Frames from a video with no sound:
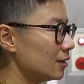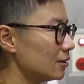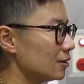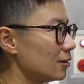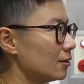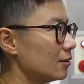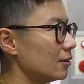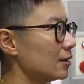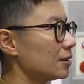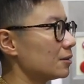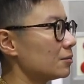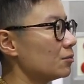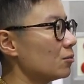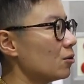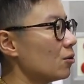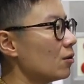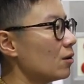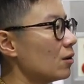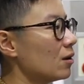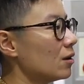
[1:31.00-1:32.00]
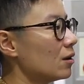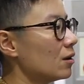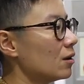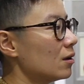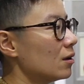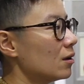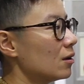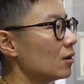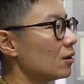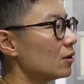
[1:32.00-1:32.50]
so it's
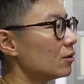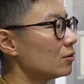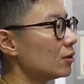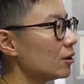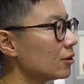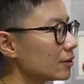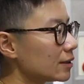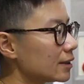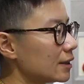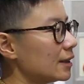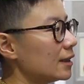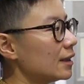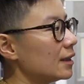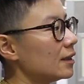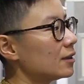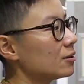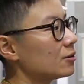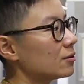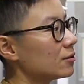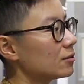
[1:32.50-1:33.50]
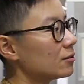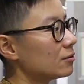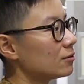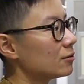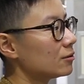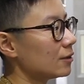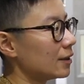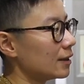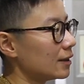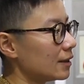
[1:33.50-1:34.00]
more rosy
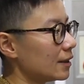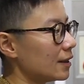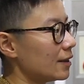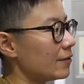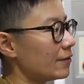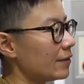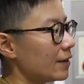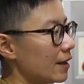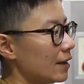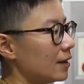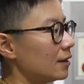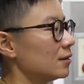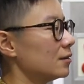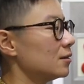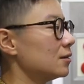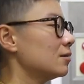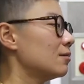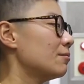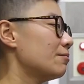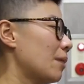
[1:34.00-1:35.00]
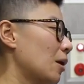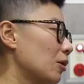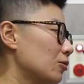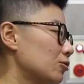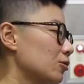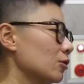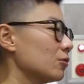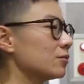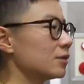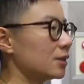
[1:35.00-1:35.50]
gradient than
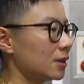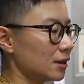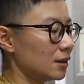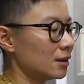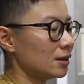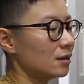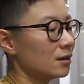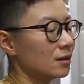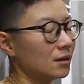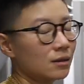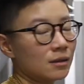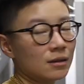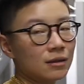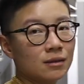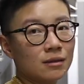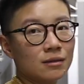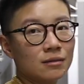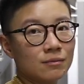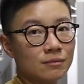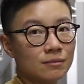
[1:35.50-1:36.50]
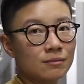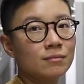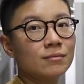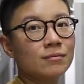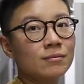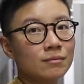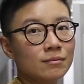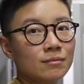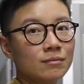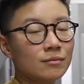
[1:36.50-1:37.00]
Baozhong tea.
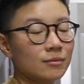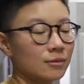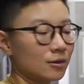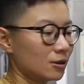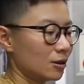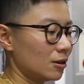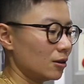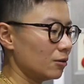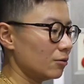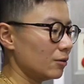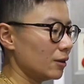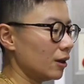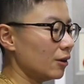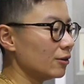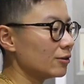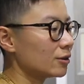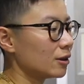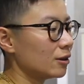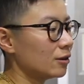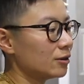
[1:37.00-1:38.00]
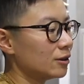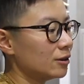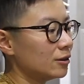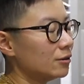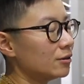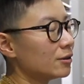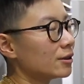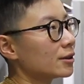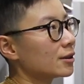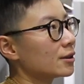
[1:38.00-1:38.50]
Mm. So we also
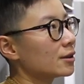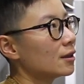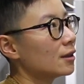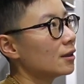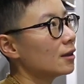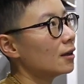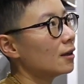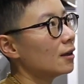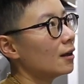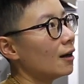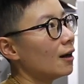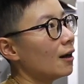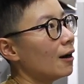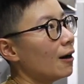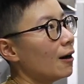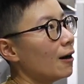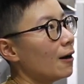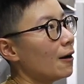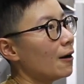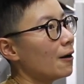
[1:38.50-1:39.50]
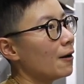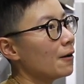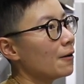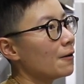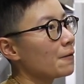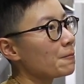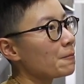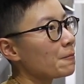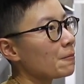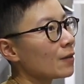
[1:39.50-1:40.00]
use
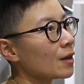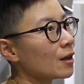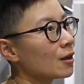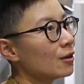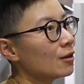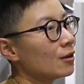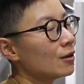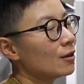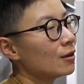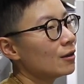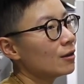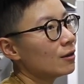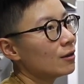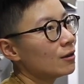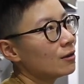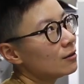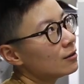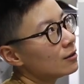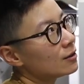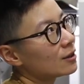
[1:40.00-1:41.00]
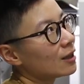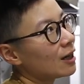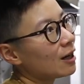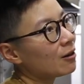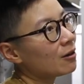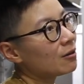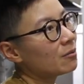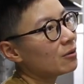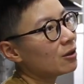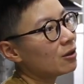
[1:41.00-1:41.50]
uh,
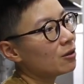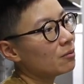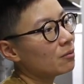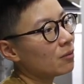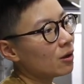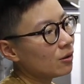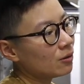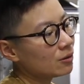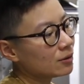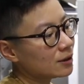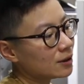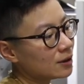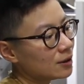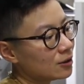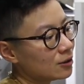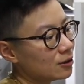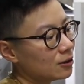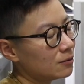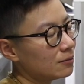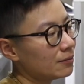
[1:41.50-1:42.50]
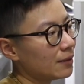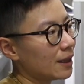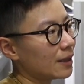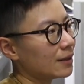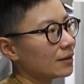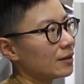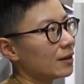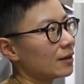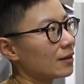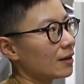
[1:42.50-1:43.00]
caramel malt to
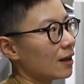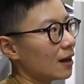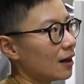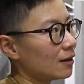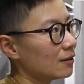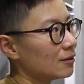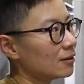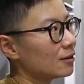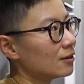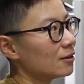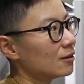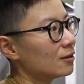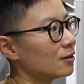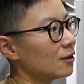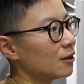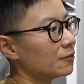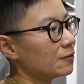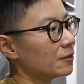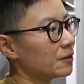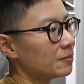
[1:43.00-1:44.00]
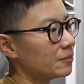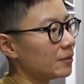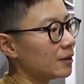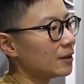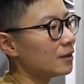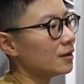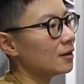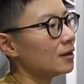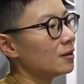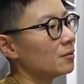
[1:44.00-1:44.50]
make the color of the
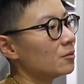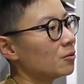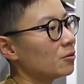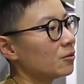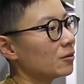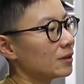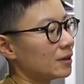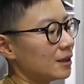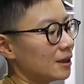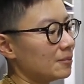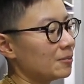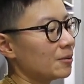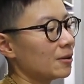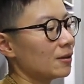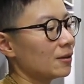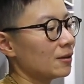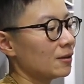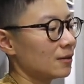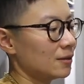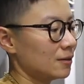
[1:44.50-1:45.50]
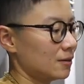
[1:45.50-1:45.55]
beer more deeper.